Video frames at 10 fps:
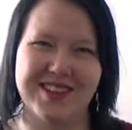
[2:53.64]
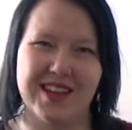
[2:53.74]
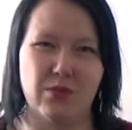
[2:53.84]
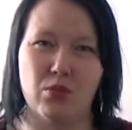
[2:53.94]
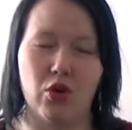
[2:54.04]

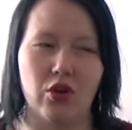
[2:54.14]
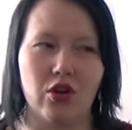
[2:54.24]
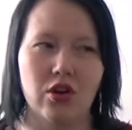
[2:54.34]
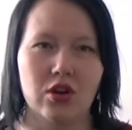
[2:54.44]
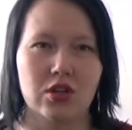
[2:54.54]
get
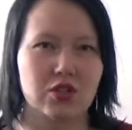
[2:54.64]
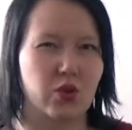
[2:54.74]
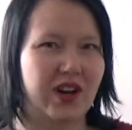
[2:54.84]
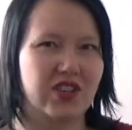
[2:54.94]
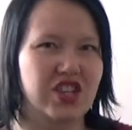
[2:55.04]
more
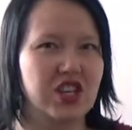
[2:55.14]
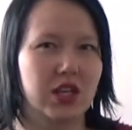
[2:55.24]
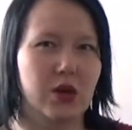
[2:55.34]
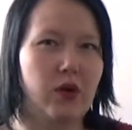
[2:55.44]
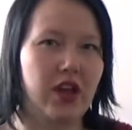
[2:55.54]
scratchy
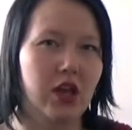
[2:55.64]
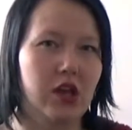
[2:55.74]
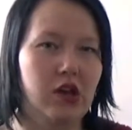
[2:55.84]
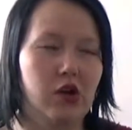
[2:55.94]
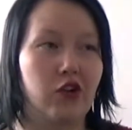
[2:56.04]
in a way,
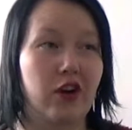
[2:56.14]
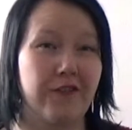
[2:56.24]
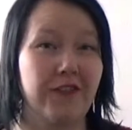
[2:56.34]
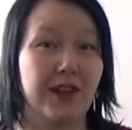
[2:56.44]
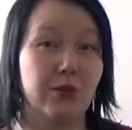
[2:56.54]
or I
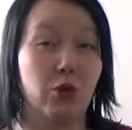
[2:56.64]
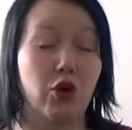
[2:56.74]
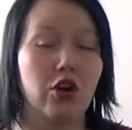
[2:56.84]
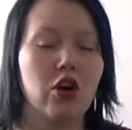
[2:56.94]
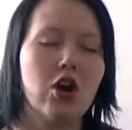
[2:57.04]
feel it more.